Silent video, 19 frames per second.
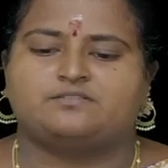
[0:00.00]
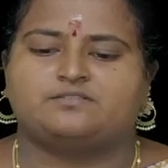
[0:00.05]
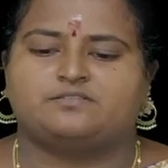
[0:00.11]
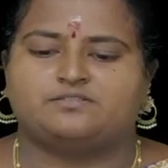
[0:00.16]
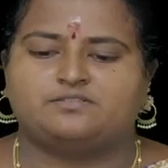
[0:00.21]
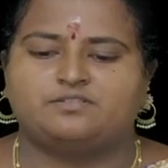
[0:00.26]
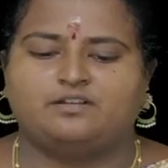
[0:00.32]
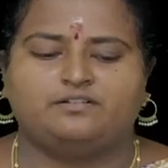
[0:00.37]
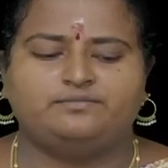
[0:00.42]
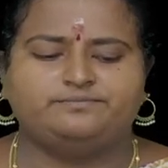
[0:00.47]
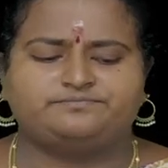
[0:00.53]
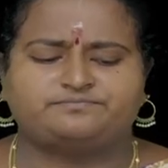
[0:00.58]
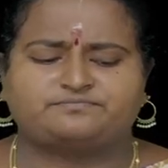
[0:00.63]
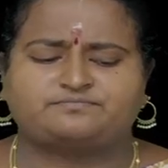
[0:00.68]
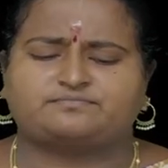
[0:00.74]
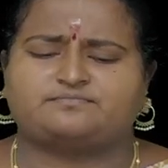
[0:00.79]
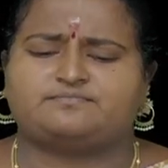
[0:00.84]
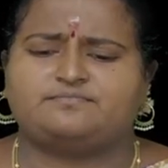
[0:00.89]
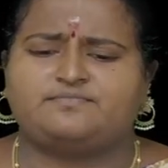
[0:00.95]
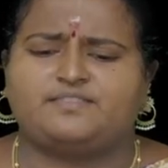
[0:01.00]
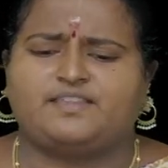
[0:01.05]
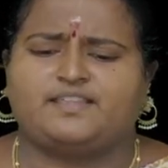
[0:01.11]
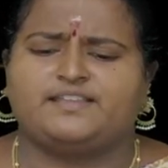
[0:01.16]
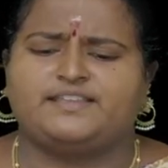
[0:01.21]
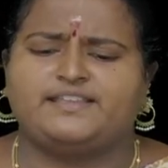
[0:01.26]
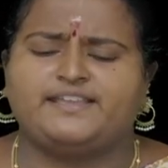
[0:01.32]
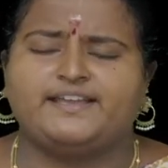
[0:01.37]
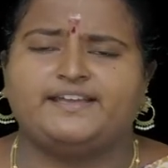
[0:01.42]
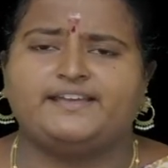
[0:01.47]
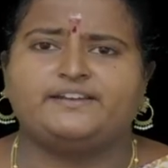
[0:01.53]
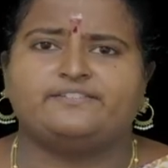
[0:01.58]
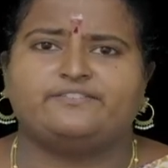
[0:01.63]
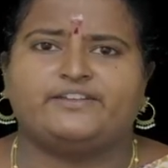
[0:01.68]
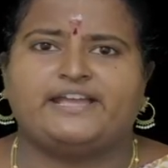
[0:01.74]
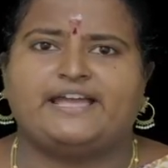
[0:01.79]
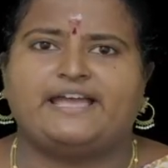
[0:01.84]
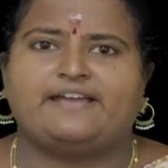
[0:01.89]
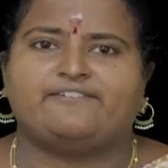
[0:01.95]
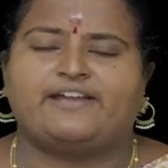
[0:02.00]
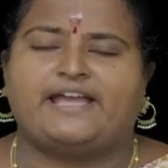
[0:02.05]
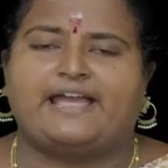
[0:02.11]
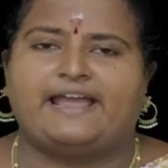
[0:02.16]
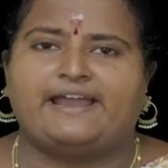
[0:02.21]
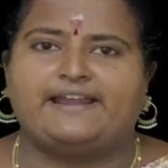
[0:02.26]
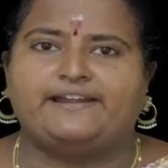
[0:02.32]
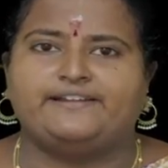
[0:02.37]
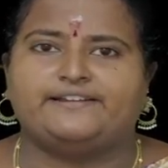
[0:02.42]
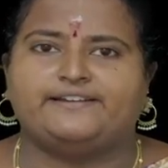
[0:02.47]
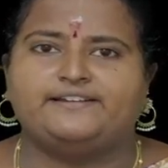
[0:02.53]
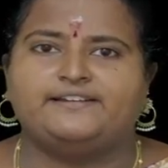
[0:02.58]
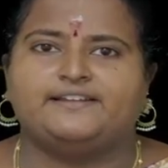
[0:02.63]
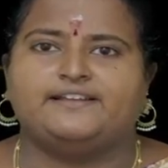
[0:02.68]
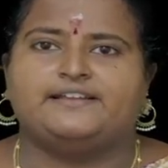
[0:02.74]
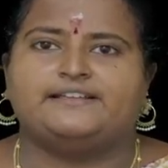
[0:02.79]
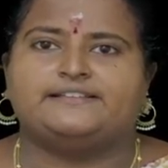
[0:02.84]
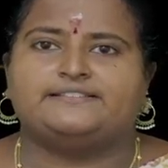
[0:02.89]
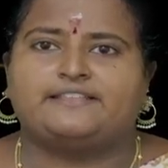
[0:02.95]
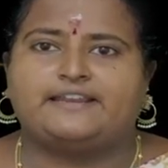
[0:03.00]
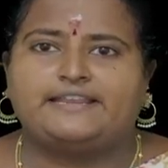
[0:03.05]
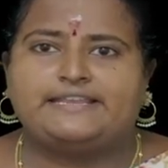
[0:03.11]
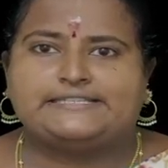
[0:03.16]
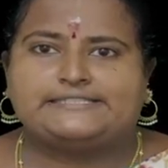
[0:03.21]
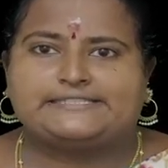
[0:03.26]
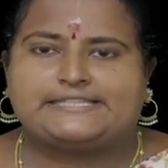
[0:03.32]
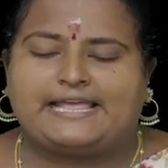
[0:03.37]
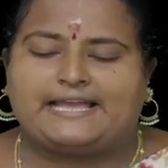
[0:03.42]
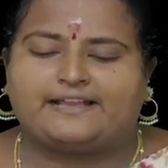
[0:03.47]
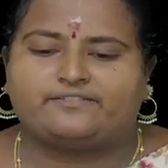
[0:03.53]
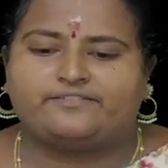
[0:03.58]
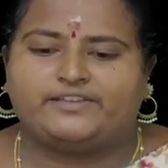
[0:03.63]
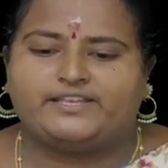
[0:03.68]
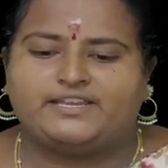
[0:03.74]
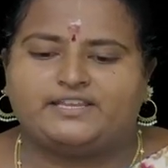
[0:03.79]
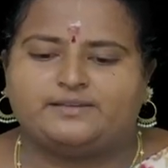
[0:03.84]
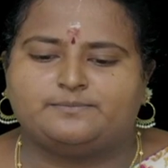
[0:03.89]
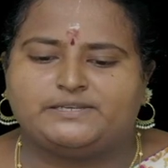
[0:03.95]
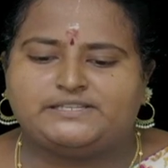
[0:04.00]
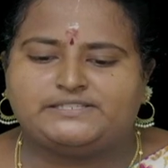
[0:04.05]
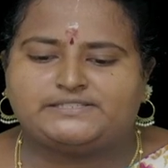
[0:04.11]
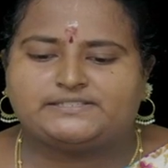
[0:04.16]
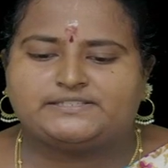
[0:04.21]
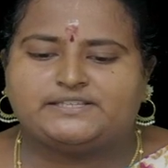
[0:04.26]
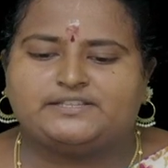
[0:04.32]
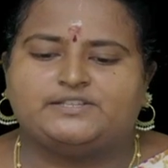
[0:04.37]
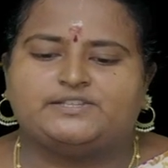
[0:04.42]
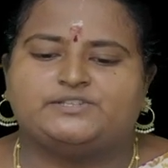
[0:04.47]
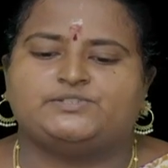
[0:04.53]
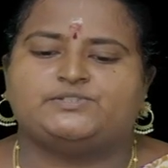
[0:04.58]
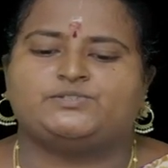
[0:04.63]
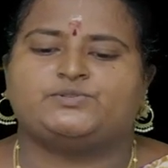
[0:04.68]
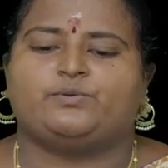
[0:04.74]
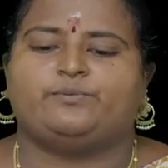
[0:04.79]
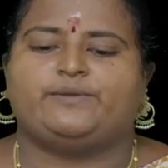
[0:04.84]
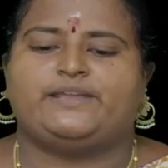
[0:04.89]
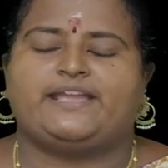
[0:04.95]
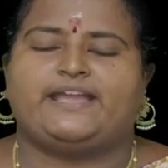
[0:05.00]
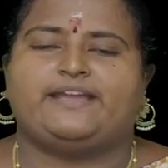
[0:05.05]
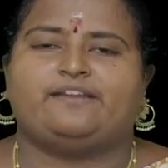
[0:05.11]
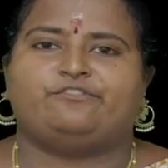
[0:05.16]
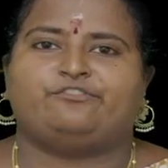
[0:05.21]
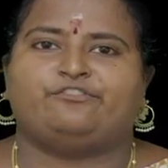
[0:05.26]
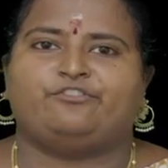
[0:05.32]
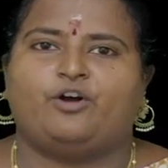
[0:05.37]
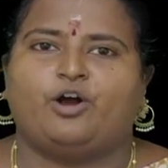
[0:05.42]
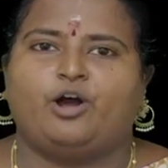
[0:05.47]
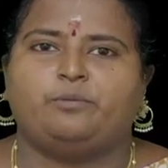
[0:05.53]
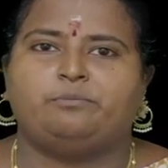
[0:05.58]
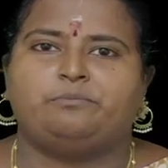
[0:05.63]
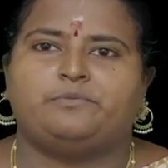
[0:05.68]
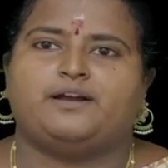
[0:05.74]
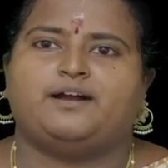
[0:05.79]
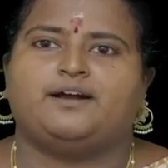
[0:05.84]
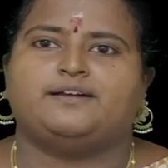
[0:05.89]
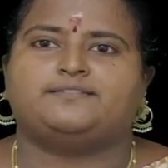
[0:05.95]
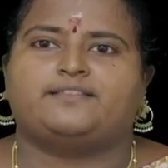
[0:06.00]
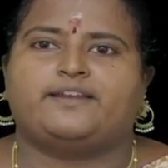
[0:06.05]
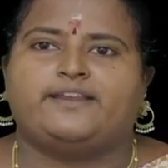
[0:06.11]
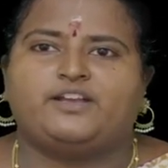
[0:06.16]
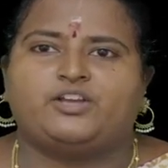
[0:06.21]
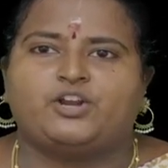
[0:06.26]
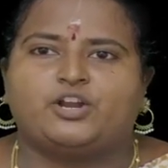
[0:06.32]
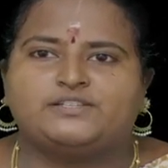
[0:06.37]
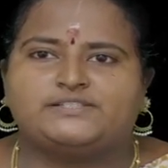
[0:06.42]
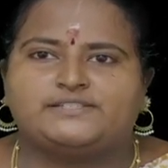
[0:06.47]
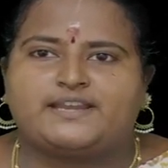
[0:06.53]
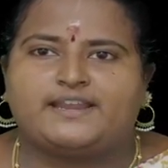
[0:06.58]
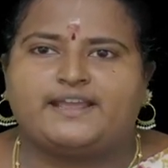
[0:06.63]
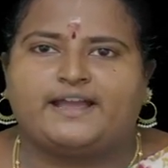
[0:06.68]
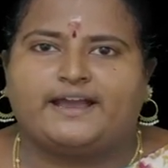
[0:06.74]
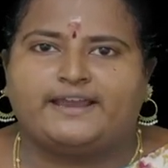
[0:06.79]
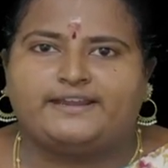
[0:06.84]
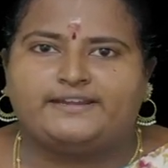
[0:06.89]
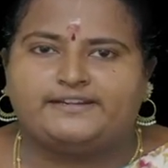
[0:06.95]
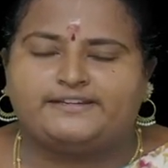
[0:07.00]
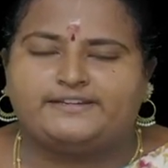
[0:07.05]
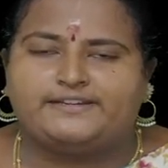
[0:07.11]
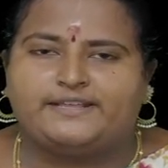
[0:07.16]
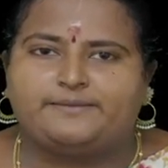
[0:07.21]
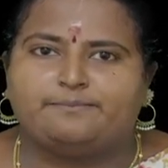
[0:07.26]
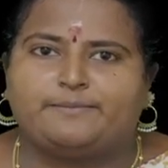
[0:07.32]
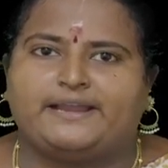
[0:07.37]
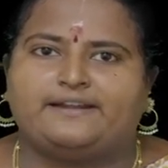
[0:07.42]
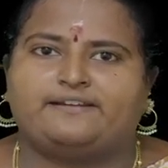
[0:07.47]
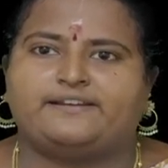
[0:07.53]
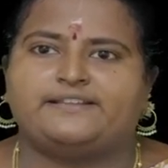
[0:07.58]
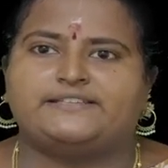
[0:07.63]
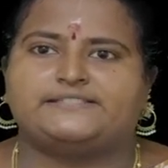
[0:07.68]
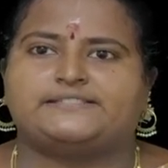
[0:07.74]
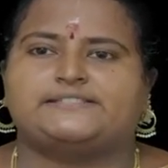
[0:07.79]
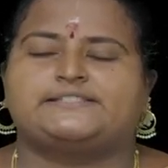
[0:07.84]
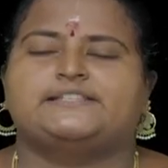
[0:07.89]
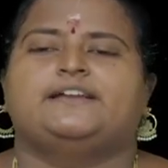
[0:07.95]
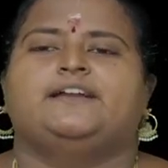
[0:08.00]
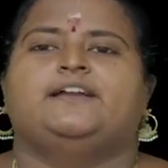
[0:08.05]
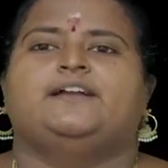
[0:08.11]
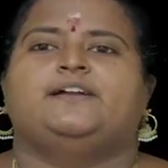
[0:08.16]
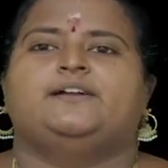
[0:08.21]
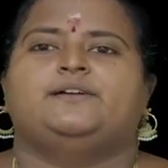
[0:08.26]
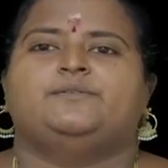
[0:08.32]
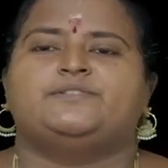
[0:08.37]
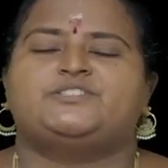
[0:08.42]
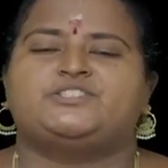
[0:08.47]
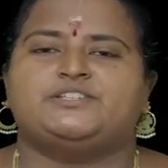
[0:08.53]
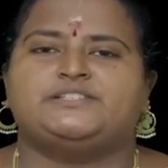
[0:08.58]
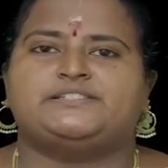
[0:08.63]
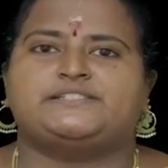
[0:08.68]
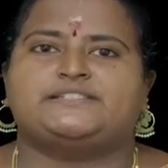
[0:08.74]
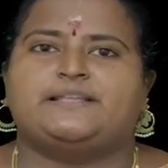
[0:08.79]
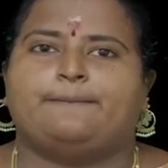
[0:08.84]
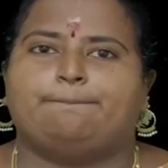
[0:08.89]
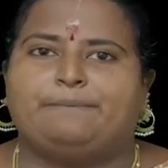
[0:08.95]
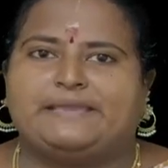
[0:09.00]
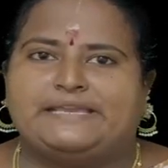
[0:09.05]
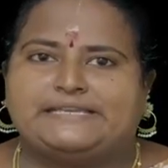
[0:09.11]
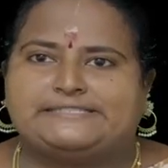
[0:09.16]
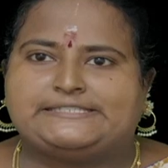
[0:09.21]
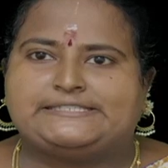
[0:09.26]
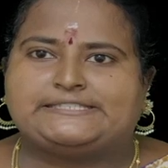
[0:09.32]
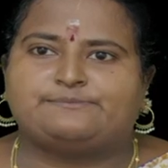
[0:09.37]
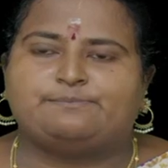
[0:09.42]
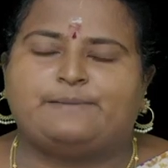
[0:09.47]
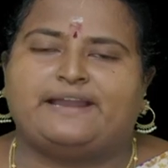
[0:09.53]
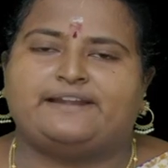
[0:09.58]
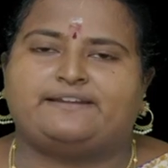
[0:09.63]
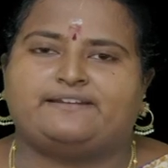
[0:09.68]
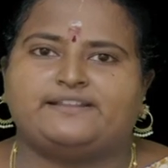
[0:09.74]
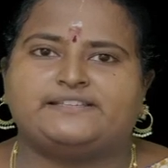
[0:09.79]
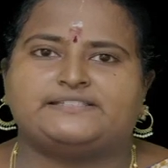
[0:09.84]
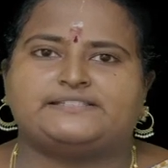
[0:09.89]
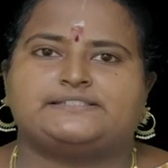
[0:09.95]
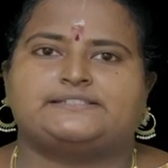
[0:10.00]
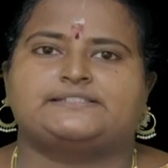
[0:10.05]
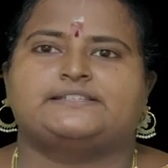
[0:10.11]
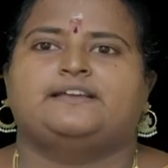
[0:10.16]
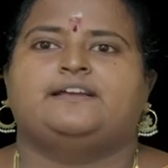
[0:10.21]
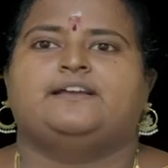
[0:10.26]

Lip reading: So here we have added three slack variables. So we can form a 3 cross 3 identity matrix which is the basis matrix.